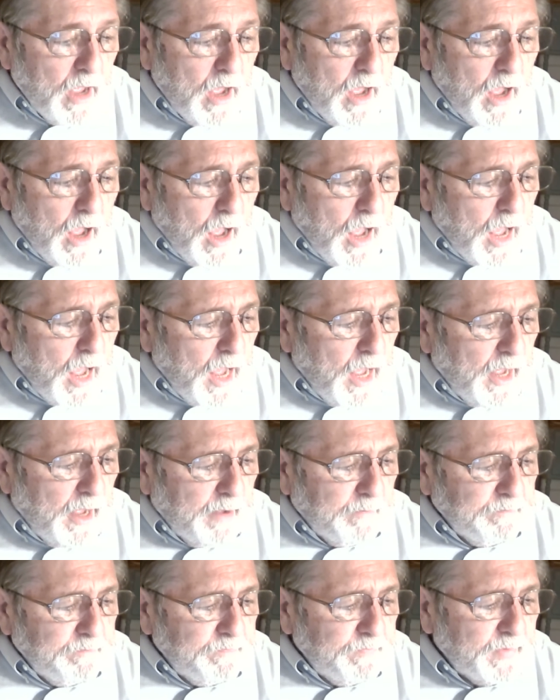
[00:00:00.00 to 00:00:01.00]

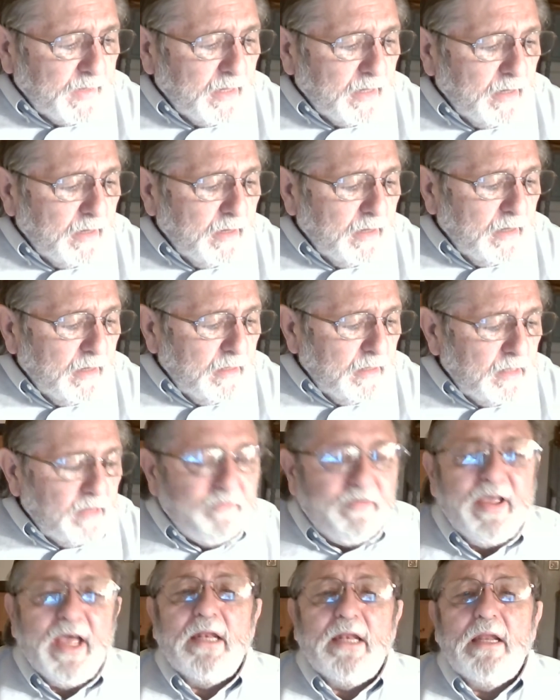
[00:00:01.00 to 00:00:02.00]
The
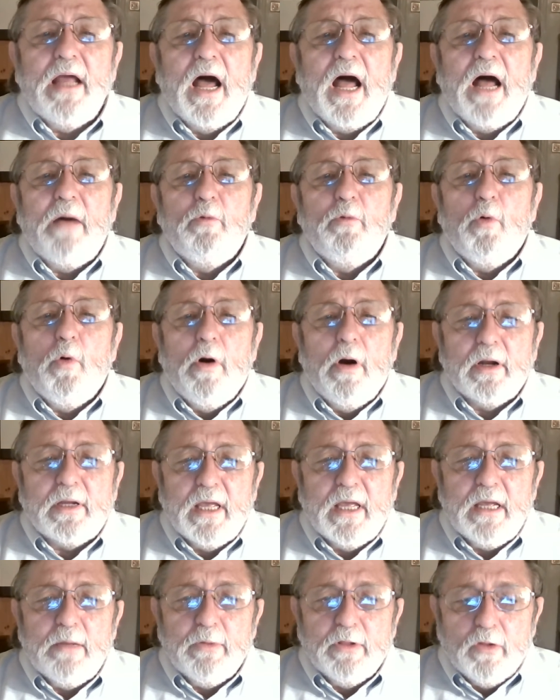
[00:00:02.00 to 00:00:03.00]
Vietnam War
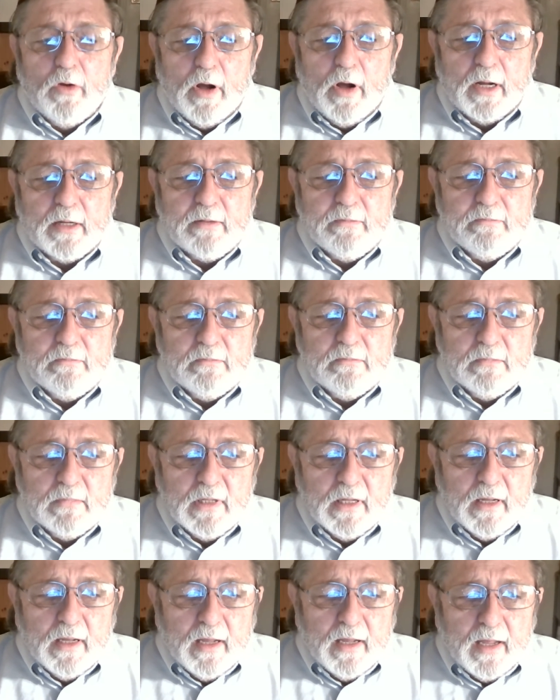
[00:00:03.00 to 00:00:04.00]
came along,
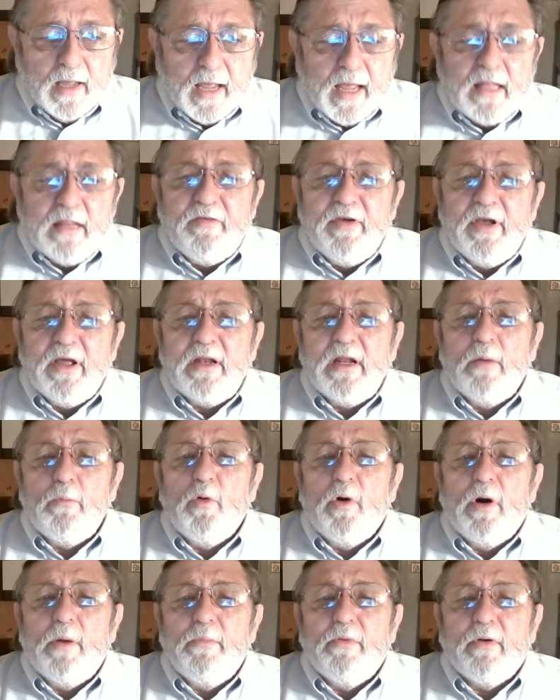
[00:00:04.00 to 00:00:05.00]
and the Vietnam
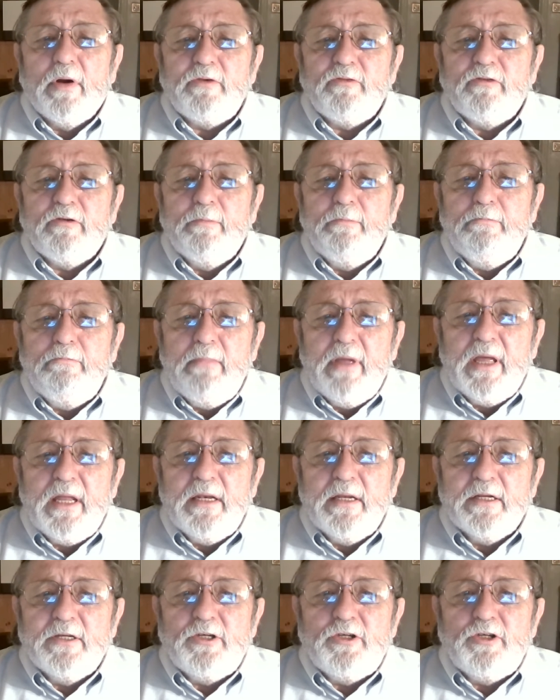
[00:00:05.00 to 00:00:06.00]
War brought
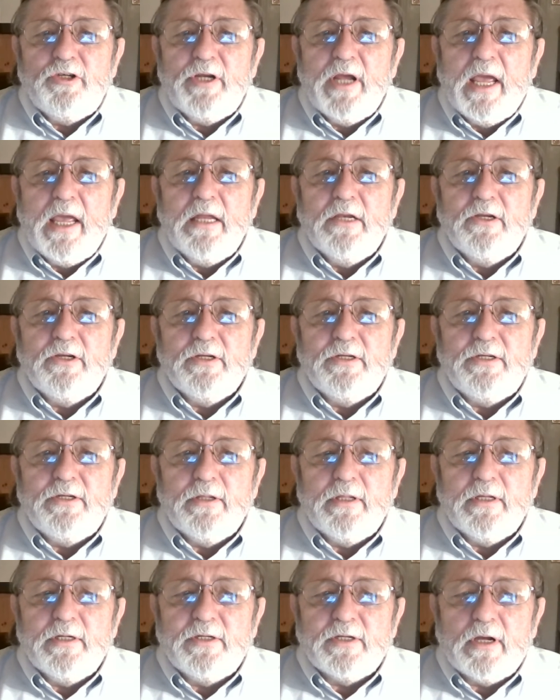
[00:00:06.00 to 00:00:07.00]
tremendous changes to
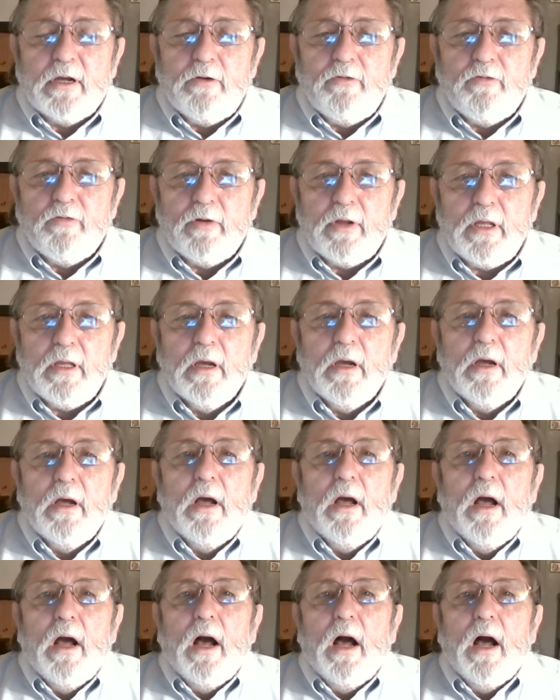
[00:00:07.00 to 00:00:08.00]
this country.
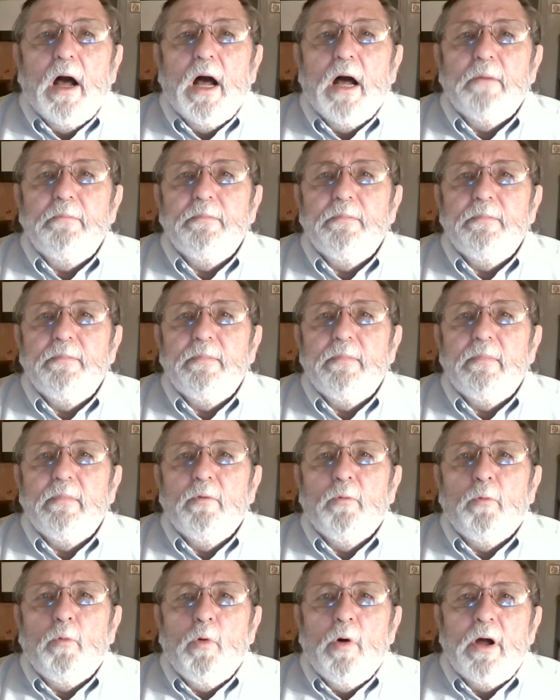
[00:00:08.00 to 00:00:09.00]

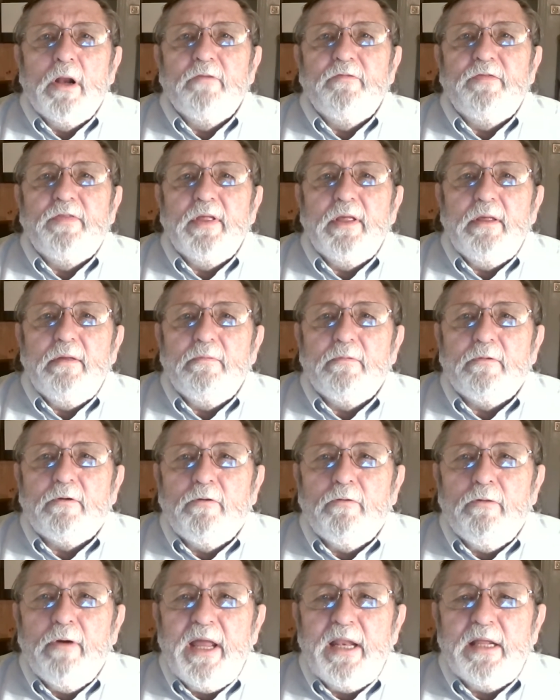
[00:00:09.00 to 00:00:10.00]
One of the
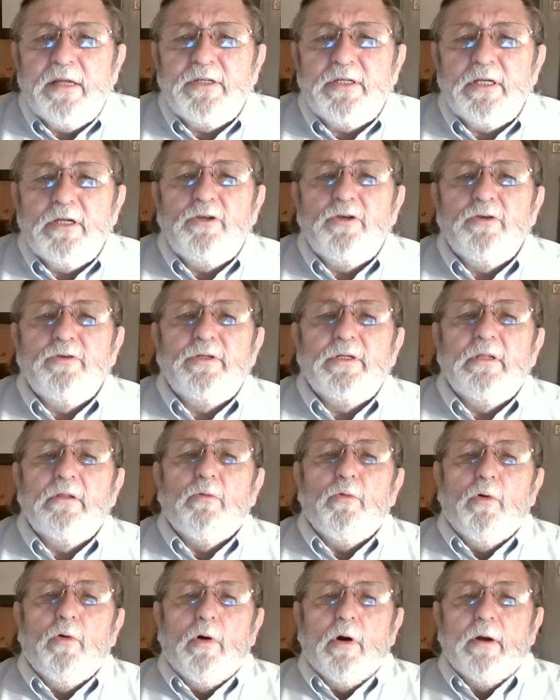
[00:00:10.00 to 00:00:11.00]
greatest issues in the
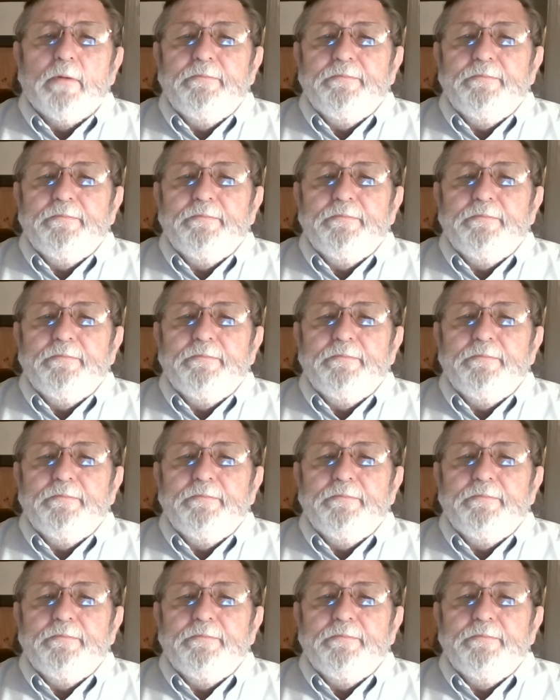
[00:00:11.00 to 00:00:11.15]
war